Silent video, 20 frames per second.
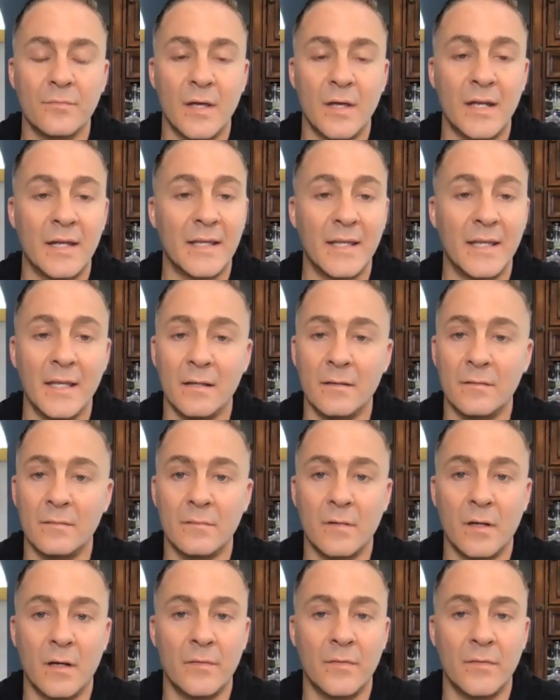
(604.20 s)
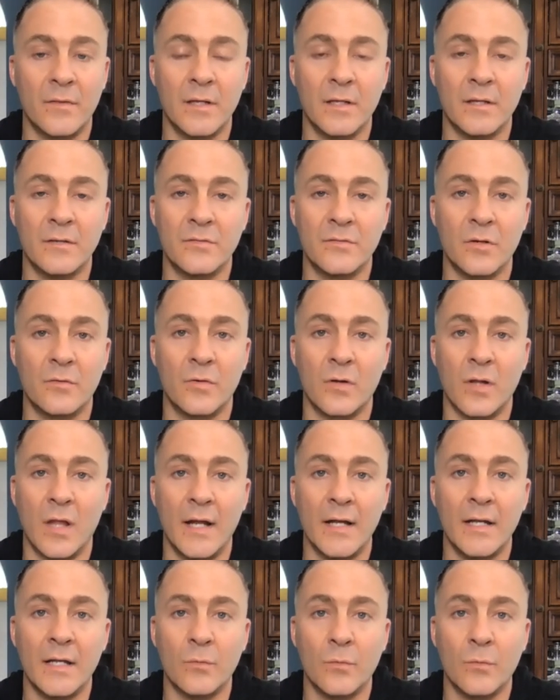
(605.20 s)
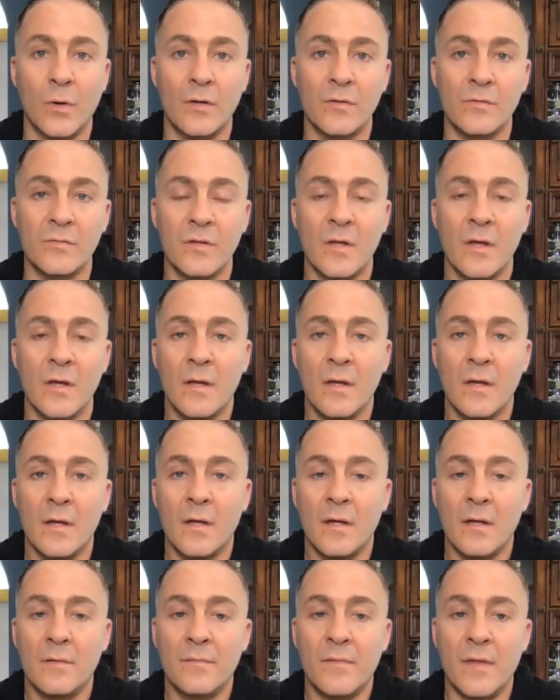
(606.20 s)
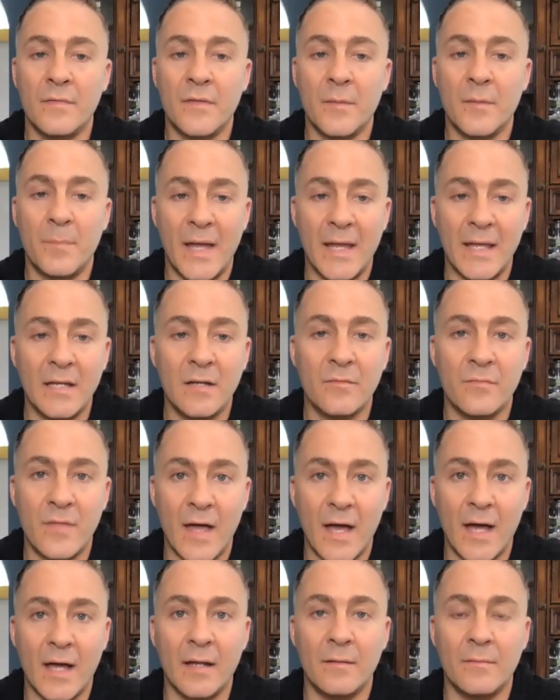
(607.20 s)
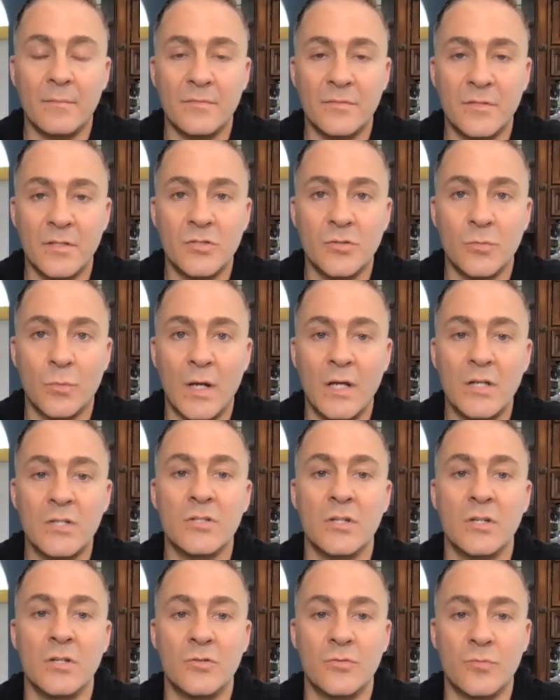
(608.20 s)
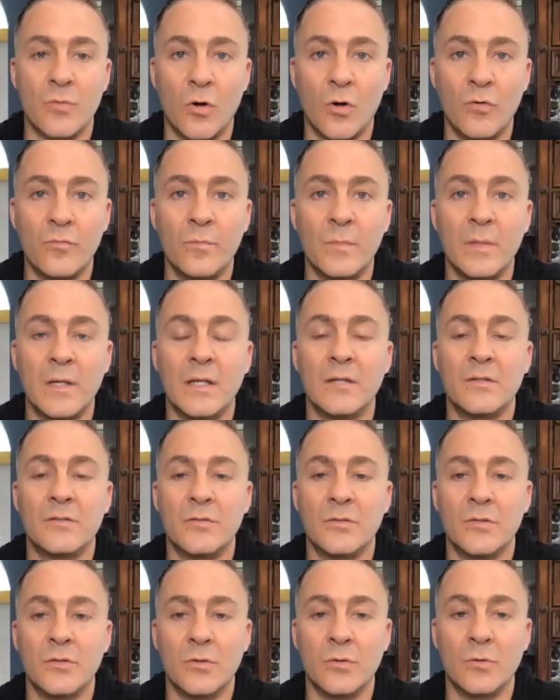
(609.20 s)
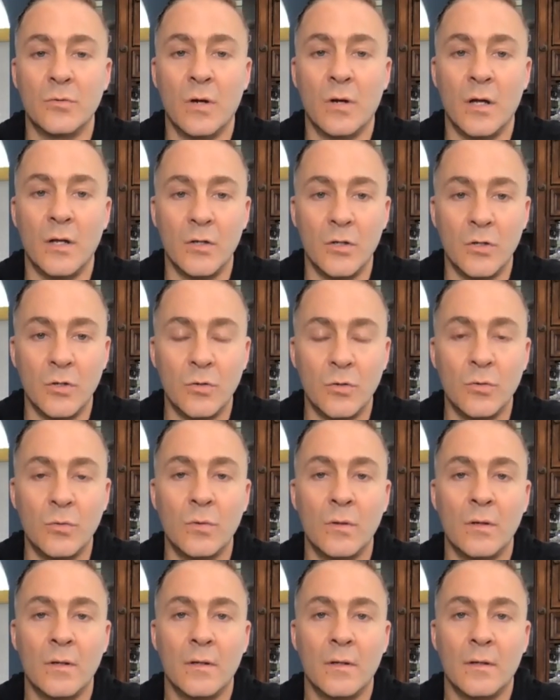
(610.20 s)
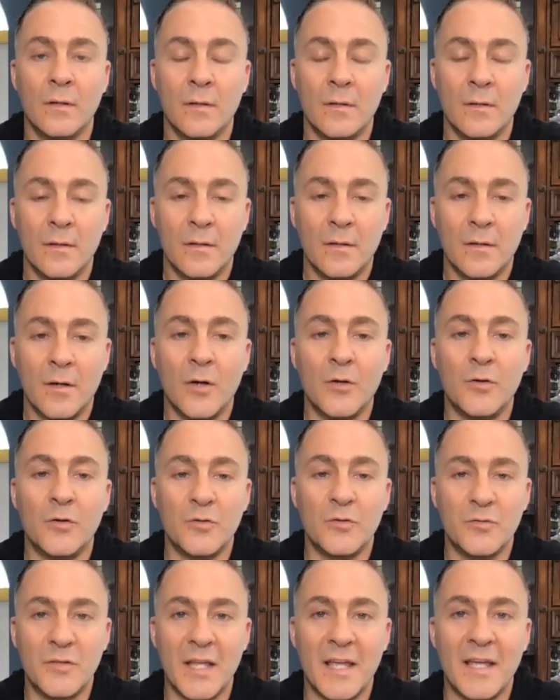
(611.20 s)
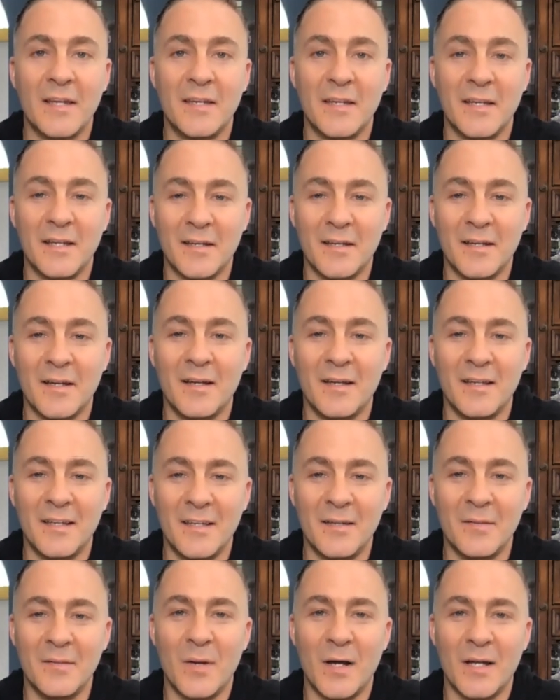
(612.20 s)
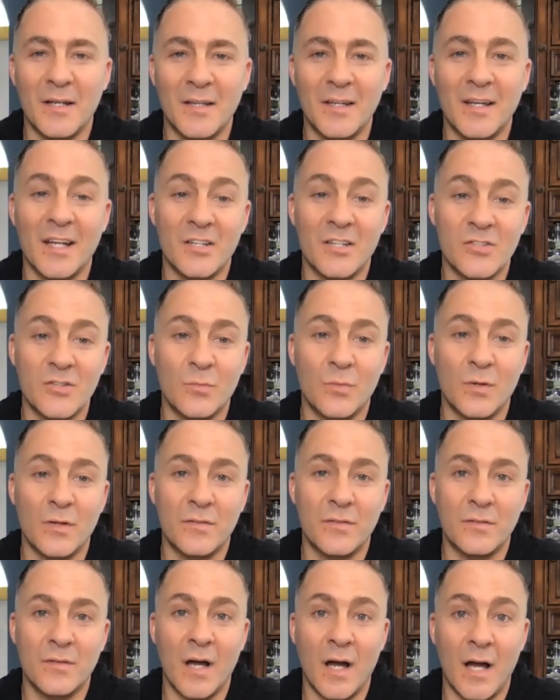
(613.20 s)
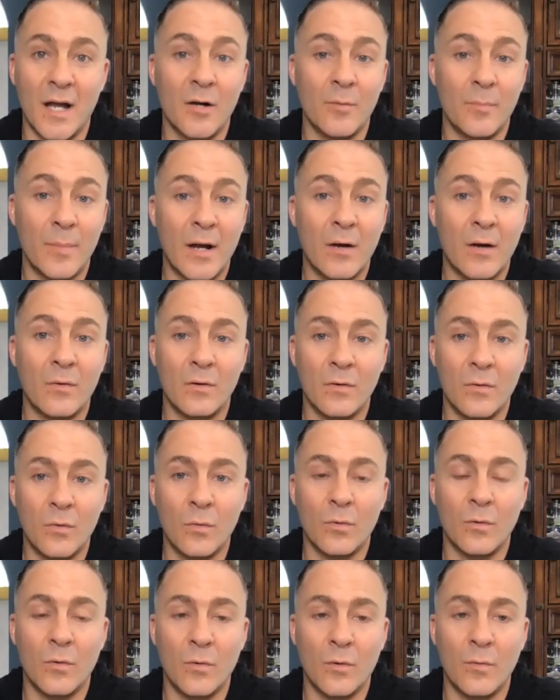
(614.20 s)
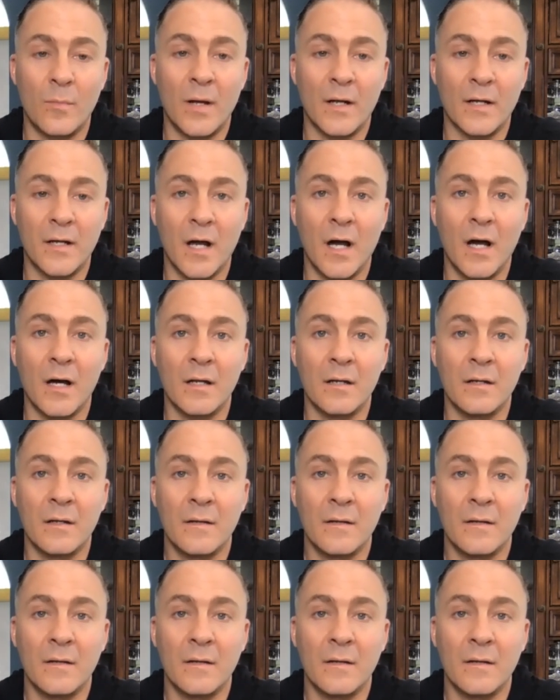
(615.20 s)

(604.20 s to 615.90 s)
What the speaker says: And again, the silver lining was that the pain of that situation drove me to a new understanding in my connection with a higher power, or my God.